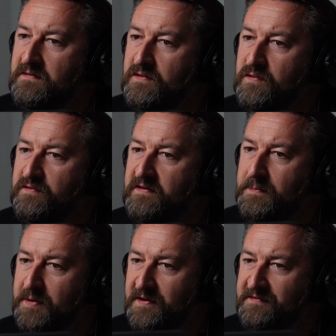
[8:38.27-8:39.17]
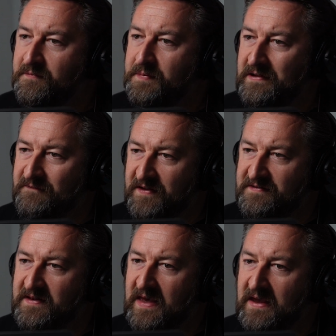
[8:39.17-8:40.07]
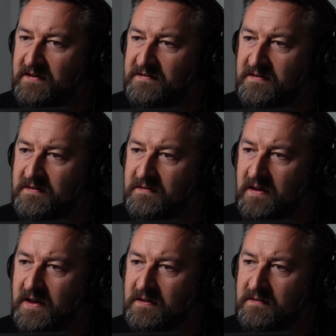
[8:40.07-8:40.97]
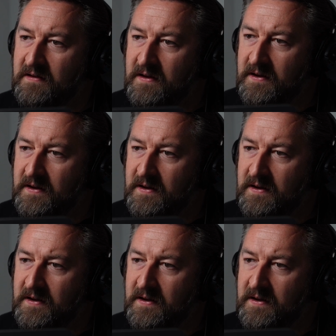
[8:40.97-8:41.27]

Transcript: And usually a person would be investigated and